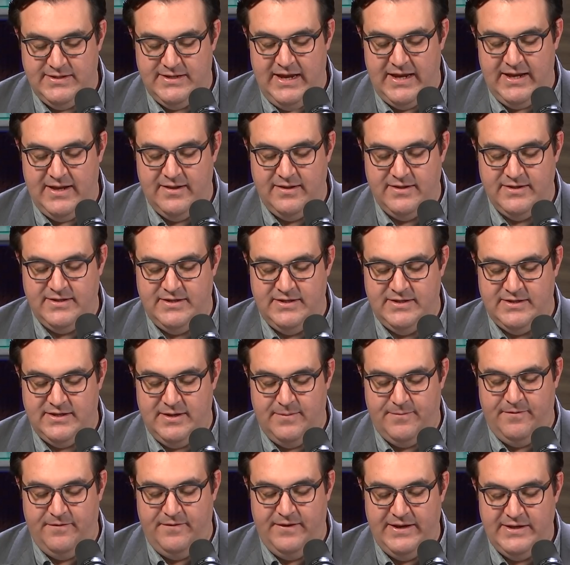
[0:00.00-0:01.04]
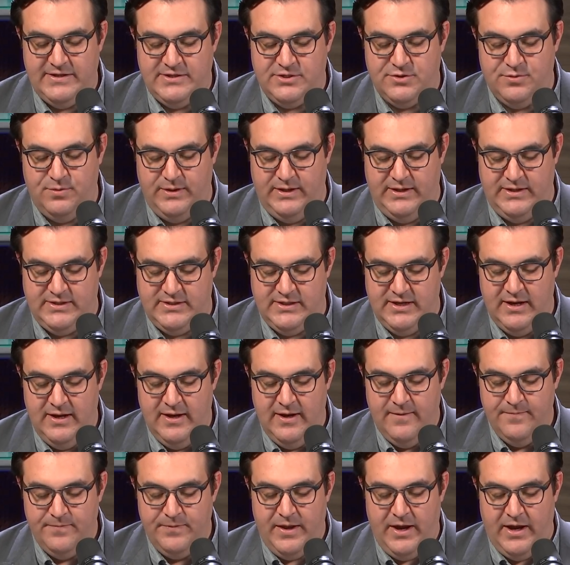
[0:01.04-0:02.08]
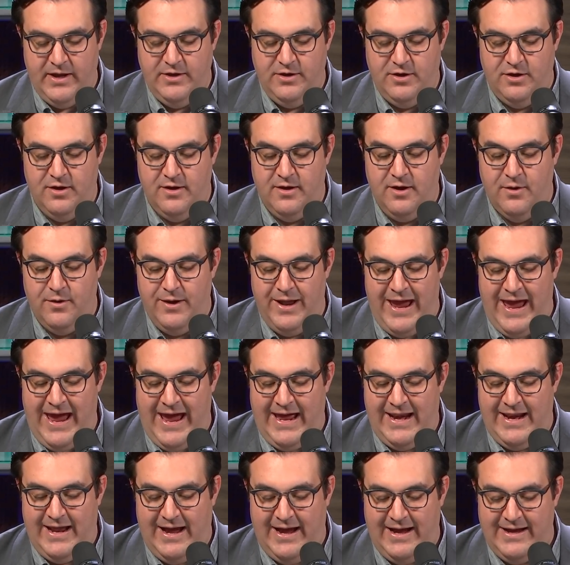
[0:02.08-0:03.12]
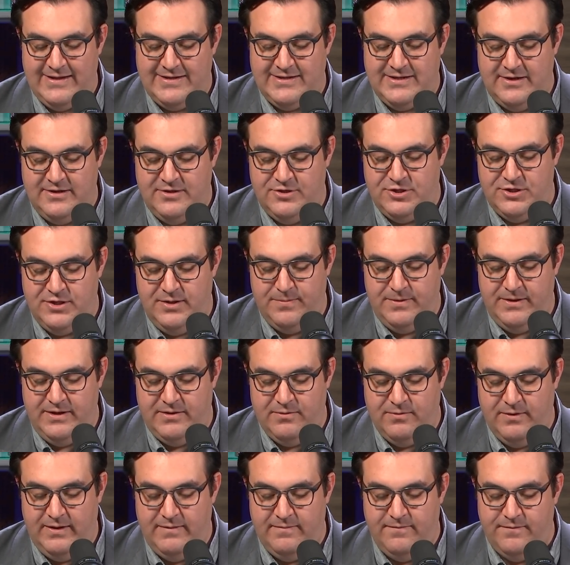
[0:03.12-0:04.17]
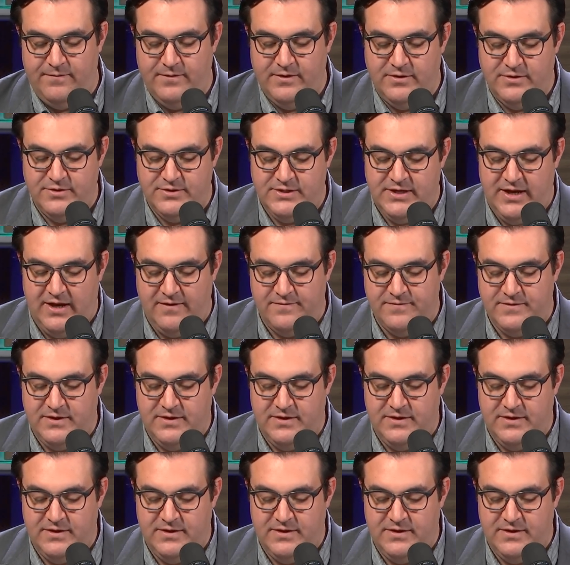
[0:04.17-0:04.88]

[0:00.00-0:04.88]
take a listen to some of his tweets. You can go to @HassanShibli to read them for yourself